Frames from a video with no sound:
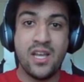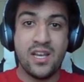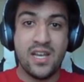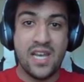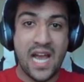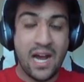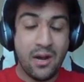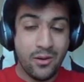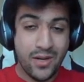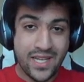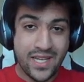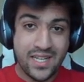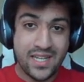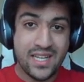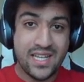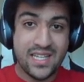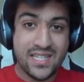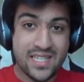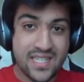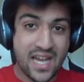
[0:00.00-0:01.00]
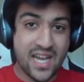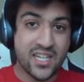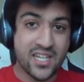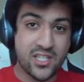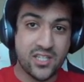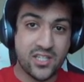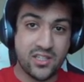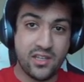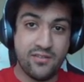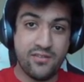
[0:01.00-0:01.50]
Now it is
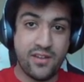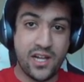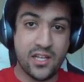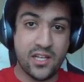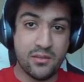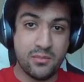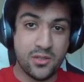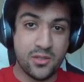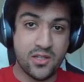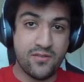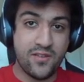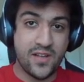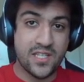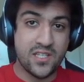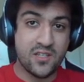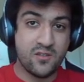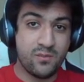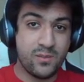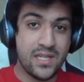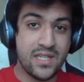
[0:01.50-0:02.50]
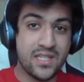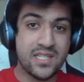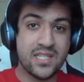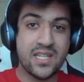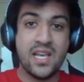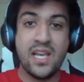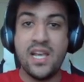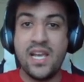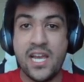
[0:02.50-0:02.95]
actually a valuable defensive piece.